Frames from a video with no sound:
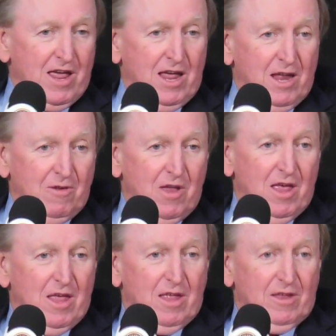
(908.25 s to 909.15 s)
And
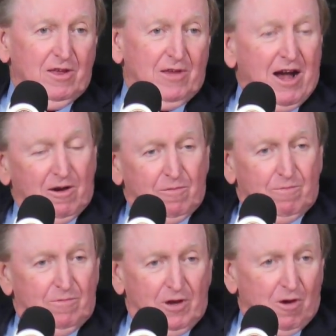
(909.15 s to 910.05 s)
our
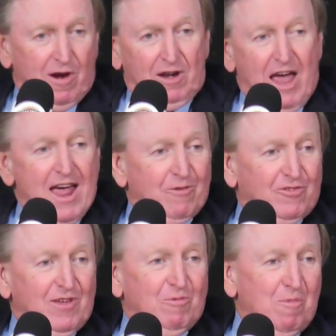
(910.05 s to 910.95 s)
lives
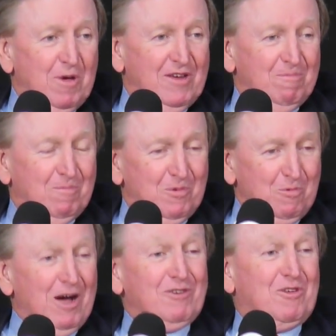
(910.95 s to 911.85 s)
seemed to be
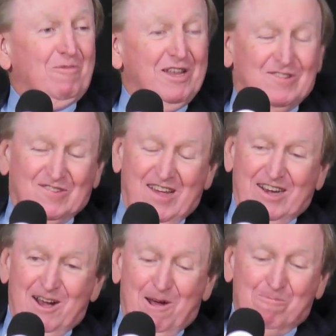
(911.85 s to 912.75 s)
relatively
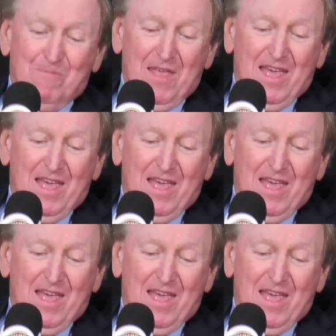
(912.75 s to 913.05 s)
set up.